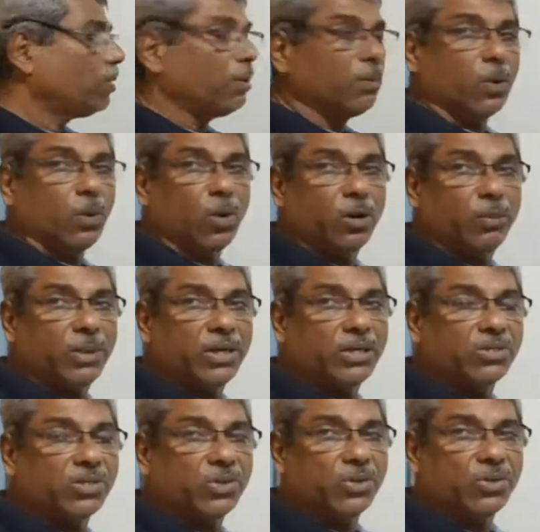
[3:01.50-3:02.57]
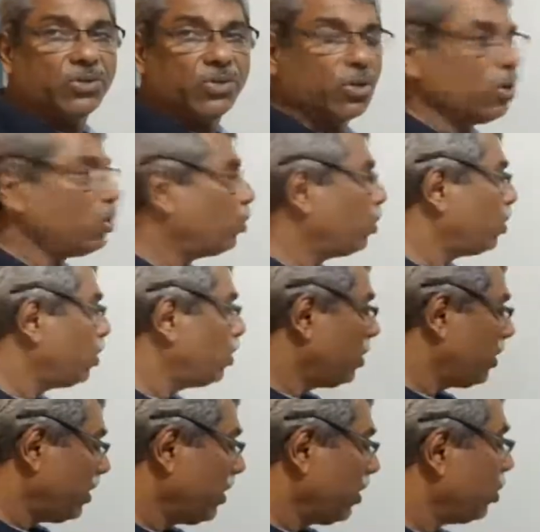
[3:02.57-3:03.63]
1 minus 0 is equal to 1 only.
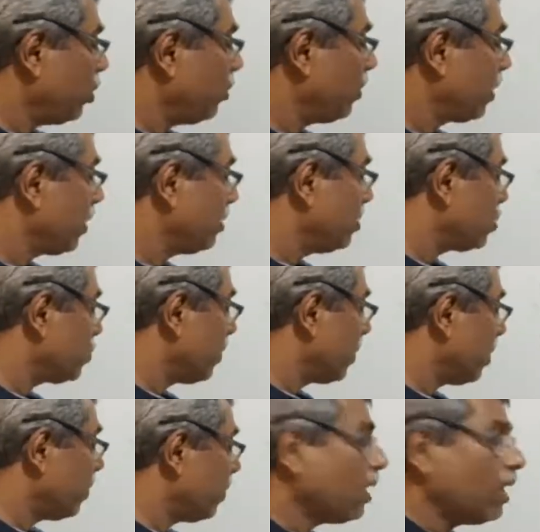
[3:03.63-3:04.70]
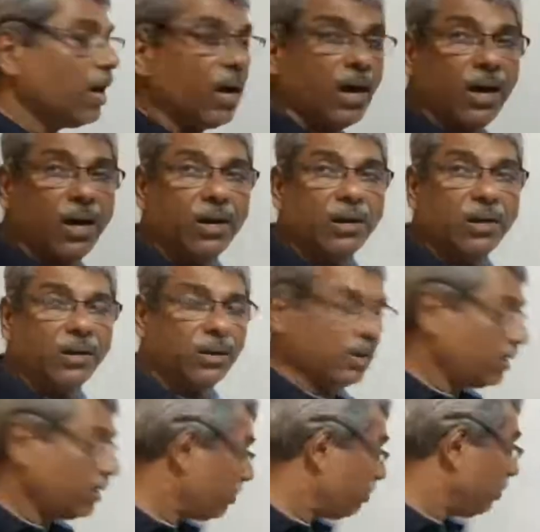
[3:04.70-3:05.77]
You will get this value.
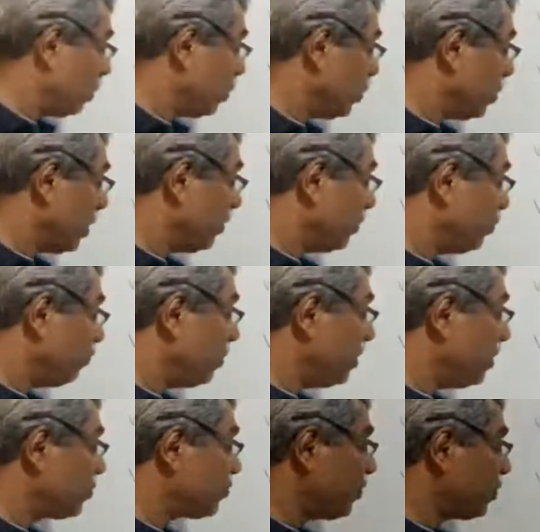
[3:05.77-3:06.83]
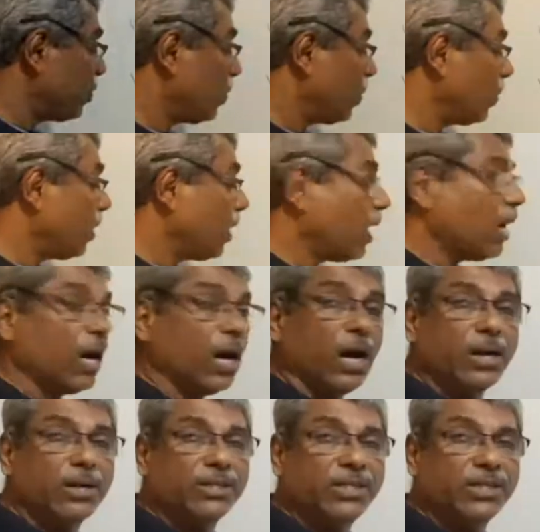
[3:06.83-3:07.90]
V is equal to
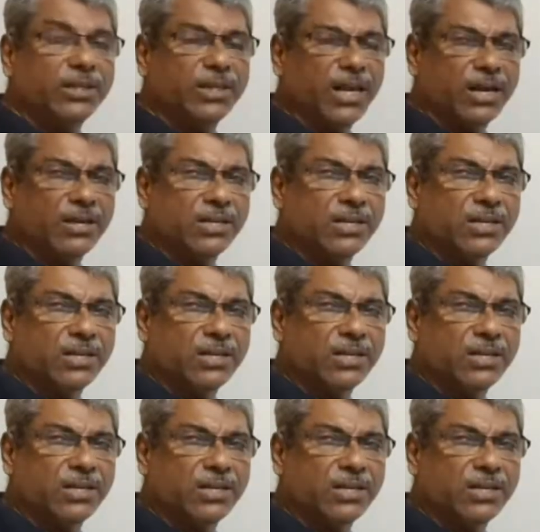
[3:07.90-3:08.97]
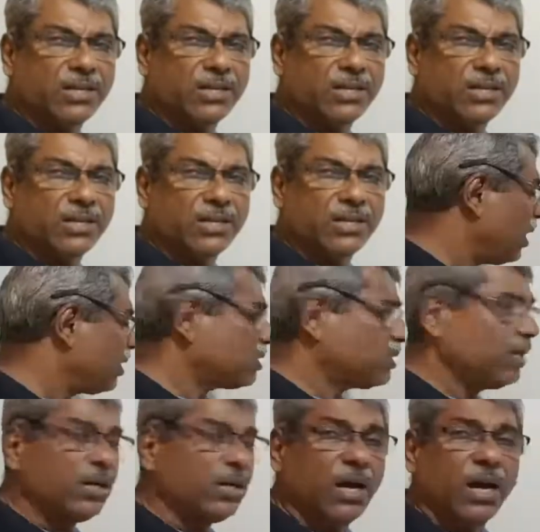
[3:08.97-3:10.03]
Rg tan theta, where R is
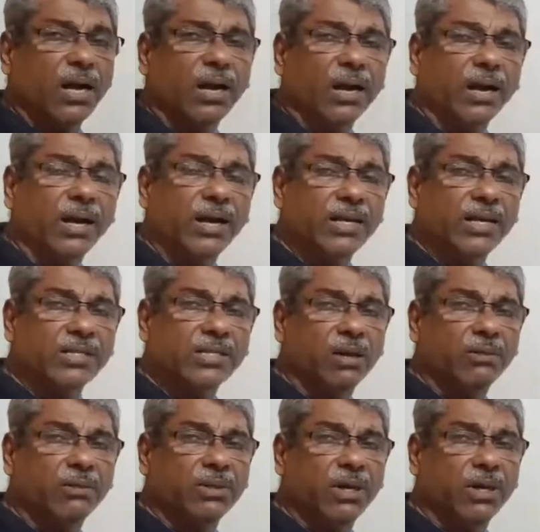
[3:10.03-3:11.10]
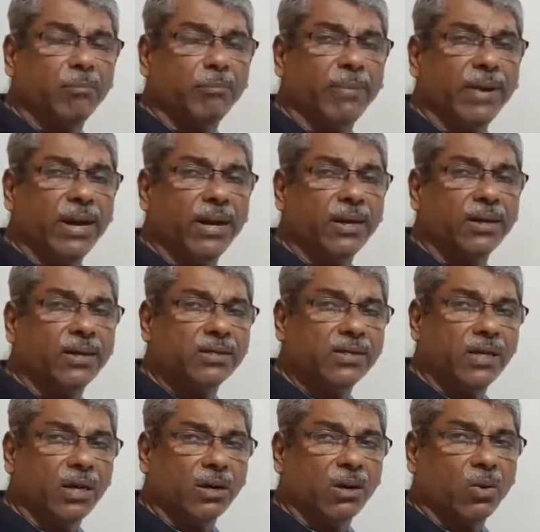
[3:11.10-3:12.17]
the radius of the banked
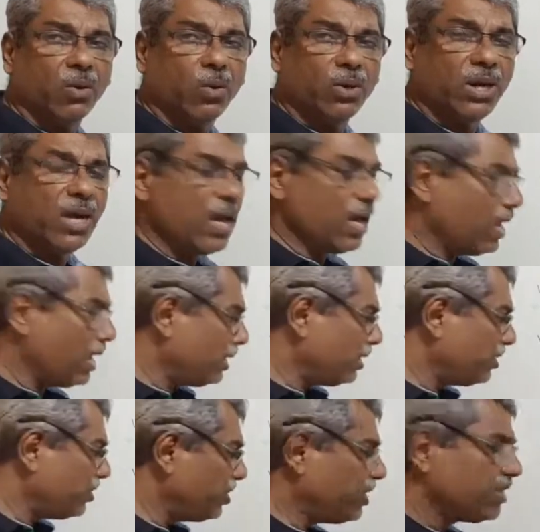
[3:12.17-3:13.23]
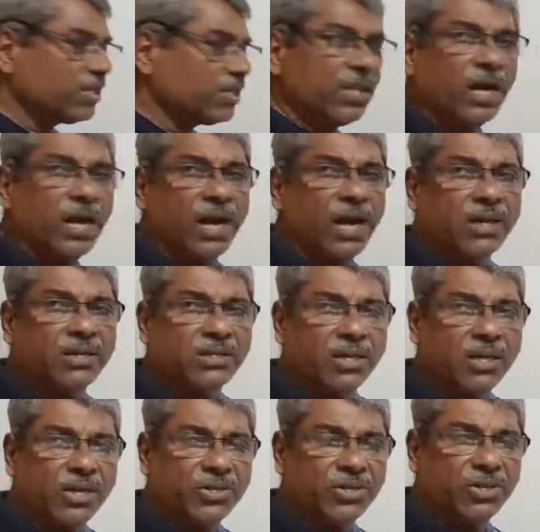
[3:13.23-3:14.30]
circle road and G is the
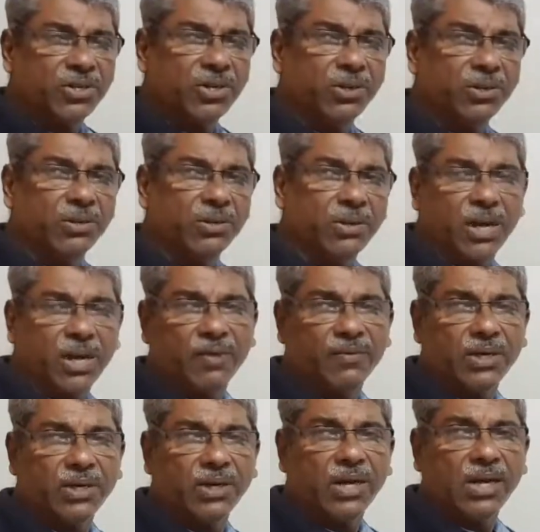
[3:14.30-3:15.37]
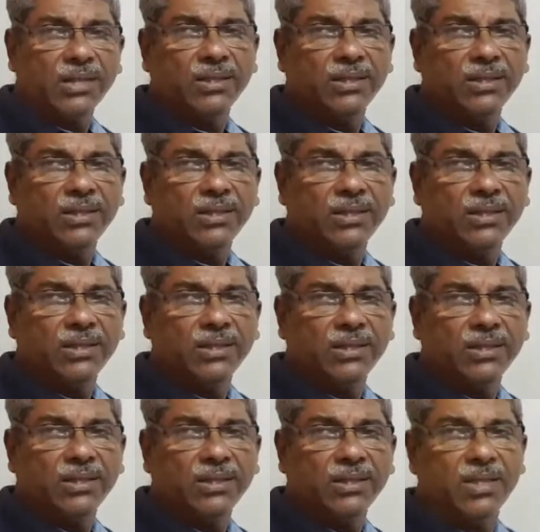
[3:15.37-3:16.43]
acceleration due to gravity. Theta
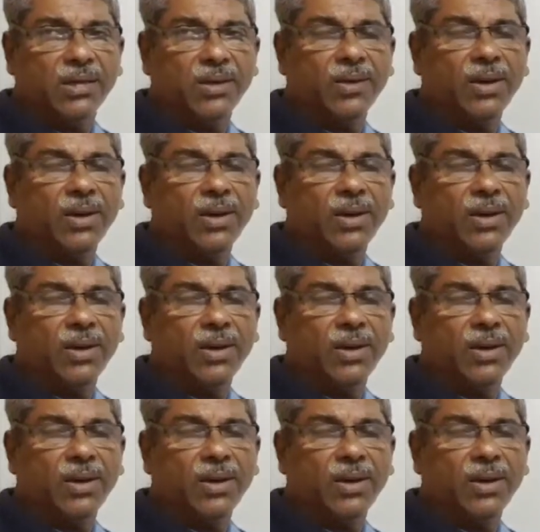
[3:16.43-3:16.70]
is the